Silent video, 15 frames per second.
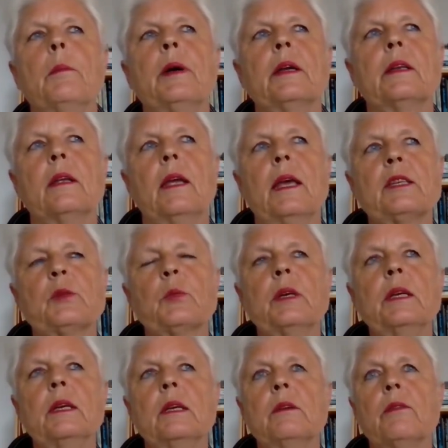But as
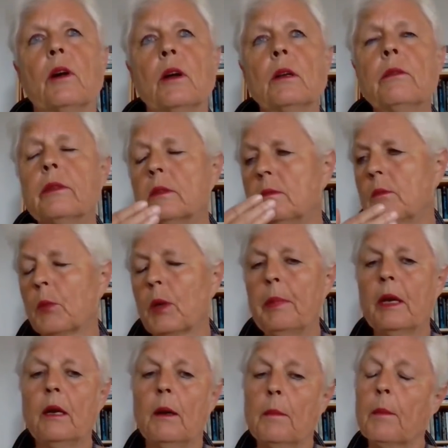we evolve, we
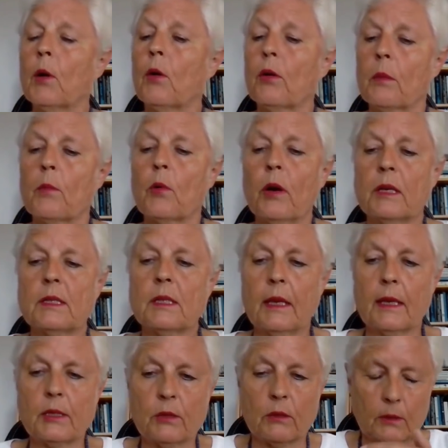become more and more
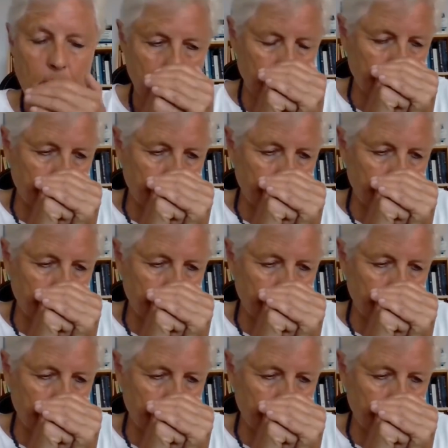intellectual.